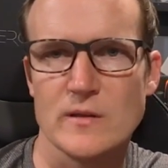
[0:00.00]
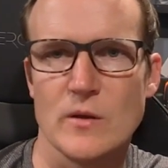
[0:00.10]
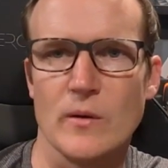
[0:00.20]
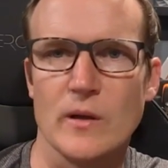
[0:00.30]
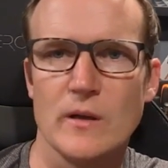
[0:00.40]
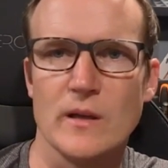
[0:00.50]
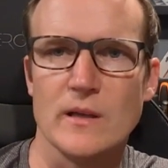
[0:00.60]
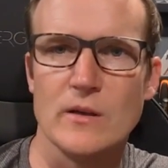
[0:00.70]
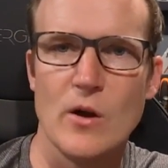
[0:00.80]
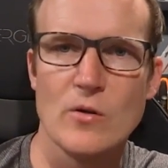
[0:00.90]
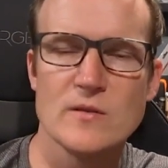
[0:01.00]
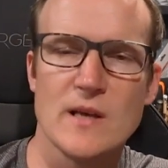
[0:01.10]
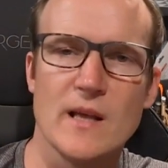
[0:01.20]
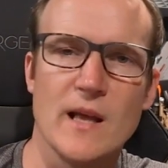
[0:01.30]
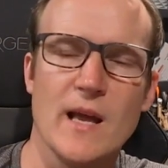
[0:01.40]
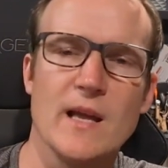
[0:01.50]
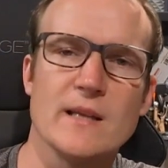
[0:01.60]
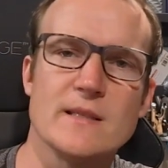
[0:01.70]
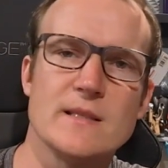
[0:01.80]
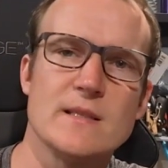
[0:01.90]
So it, it knows that, hey,
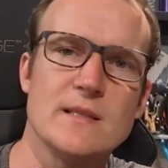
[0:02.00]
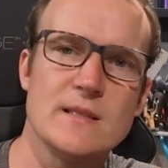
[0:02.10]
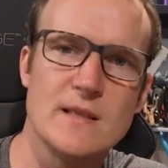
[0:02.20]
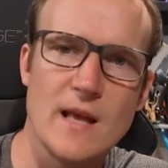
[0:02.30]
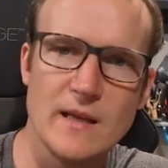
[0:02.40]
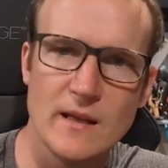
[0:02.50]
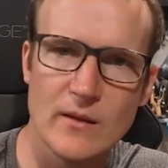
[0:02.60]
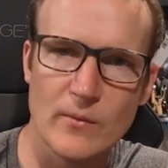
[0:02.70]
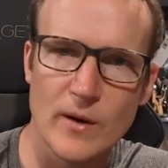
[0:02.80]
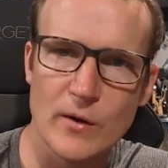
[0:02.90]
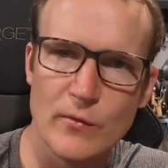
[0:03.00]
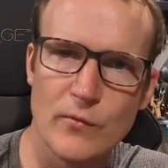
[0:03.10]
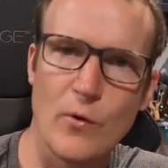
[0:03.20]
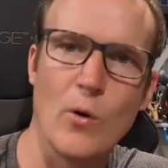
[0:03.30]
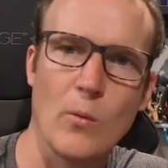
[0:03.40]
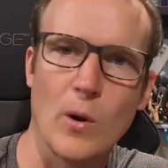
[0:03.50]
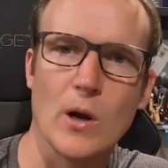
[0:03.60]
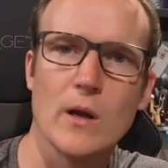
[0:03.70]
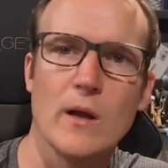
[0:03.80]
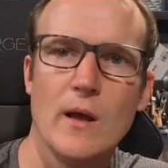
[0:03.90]
it's sending the rig
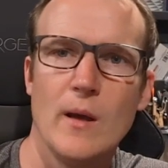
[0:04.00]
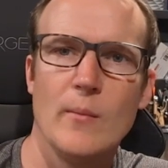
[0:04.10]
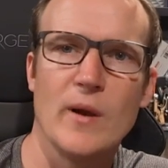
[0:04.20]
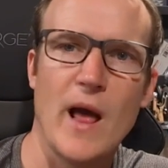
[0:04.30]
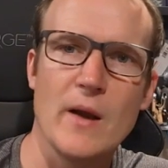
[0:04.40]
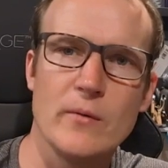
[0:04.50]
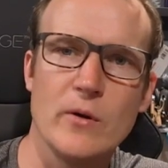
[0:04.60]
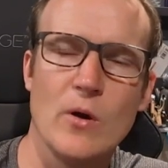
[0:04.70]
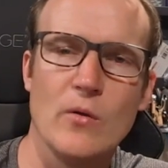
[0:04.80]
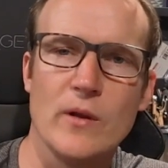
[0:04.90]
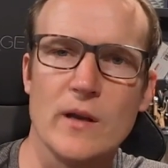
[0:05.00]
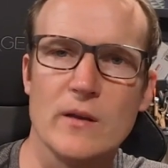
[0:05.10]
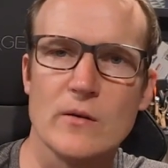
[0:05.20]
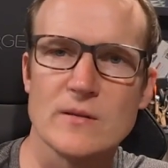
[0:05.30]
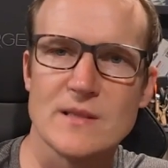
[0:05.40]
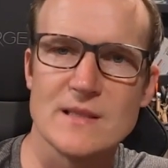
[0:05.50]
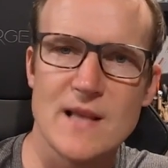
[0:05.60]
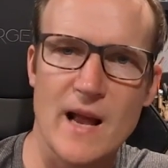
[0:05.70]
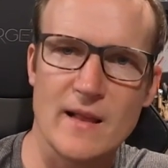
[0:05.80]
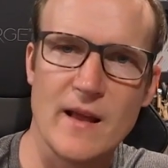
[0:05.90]
forward, but I don't know that it knows
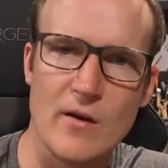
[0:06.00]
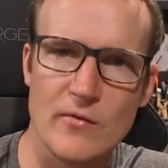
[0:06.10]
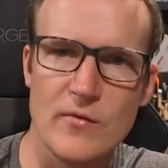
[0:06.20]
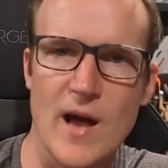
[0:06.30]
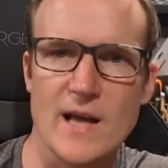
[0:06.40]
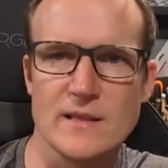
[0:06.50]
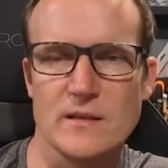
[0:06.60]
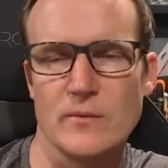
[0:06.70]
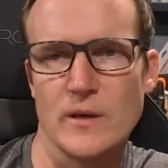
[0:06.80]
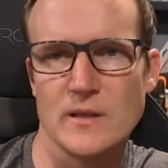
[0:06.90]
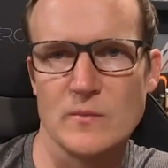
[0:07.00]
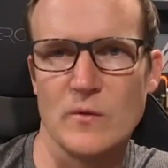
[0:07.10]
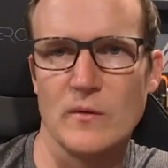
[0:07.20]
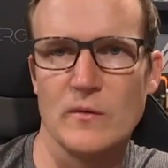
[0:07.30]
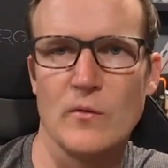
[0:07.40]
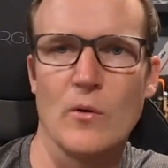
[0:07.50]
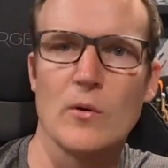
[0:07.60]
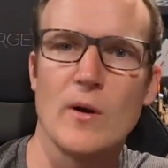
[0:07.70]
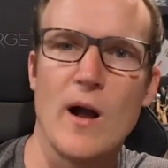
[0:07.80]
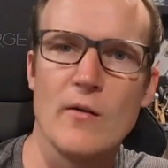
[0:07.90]
exactly how fast the rig is moving
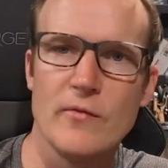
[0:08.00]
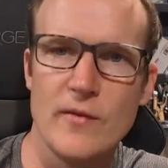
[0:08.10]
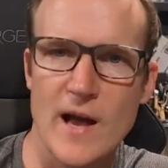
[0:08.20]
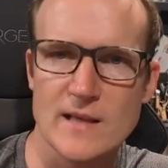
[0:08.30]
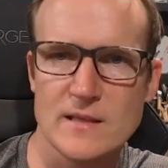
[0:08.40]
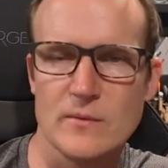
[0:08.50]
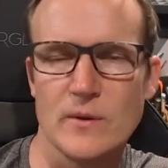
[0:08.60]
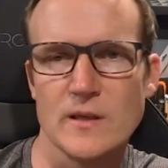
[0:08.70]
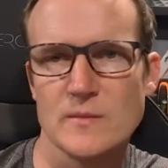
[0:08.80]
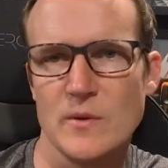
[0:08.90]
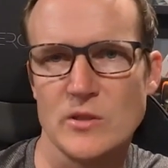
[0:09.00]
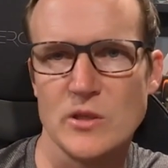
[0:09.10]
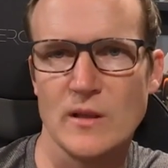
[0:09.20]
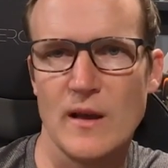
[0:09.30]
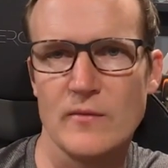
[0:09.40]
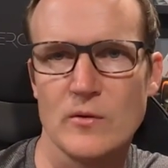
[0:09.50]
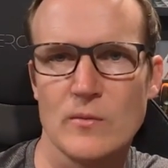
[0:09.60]
forward or how fast the rig is pitching left